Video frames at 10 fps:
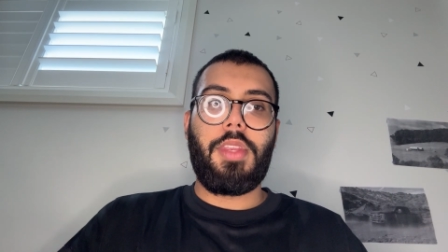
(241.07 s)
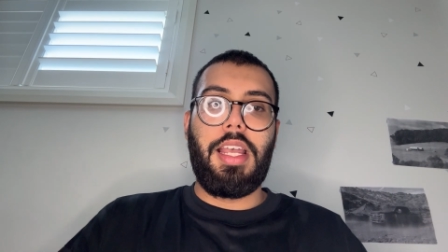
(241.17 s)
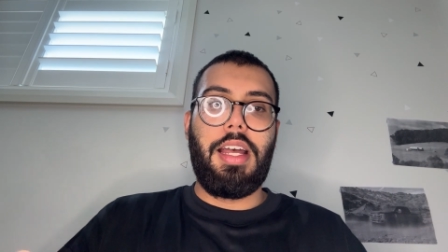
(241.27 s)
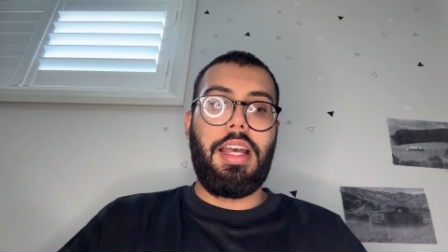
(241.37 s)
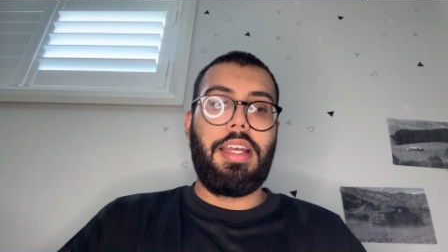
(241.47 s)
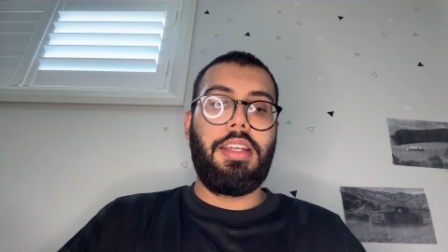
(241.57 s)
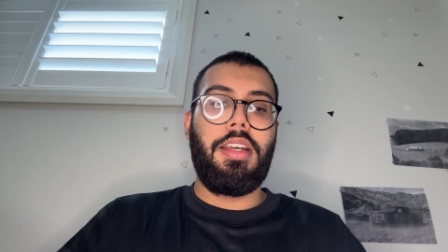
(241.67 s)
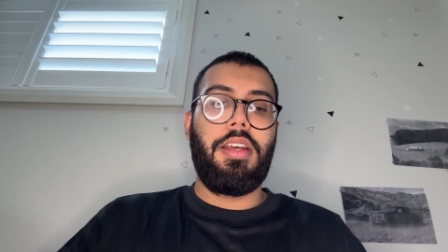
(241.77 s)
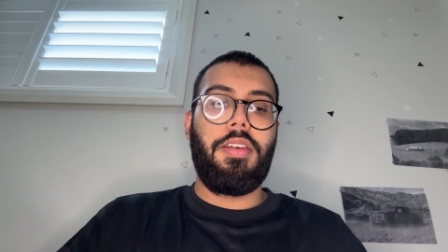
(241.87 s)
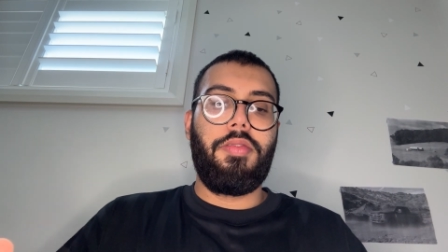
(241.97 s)
I
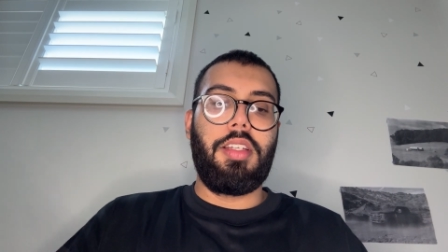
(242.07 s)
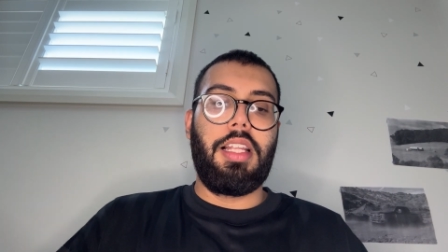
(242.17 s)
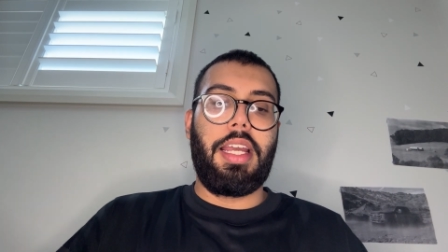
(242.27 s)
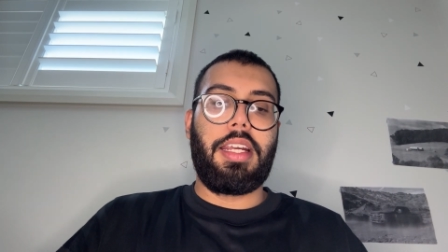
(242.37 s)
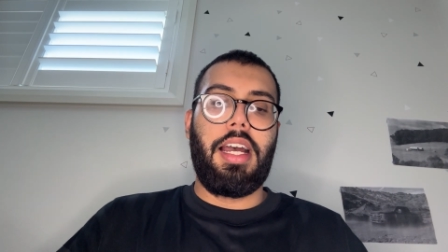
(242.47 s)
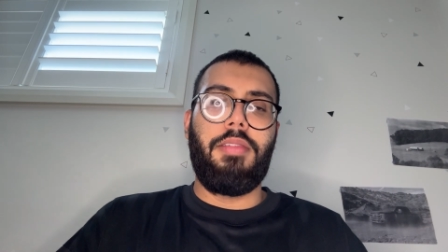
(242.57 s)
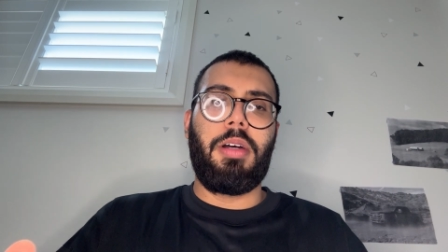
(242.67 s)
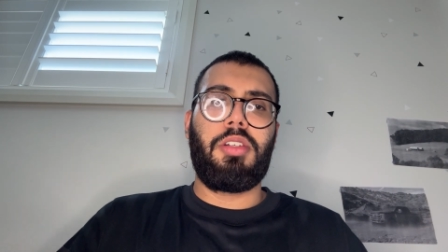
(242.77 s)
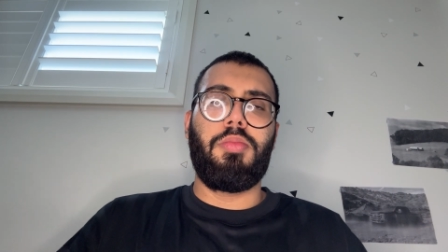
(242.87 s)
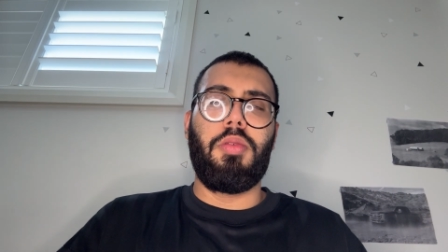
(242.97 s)
feel like I'm
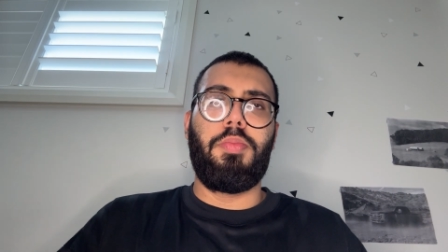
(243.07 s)
much more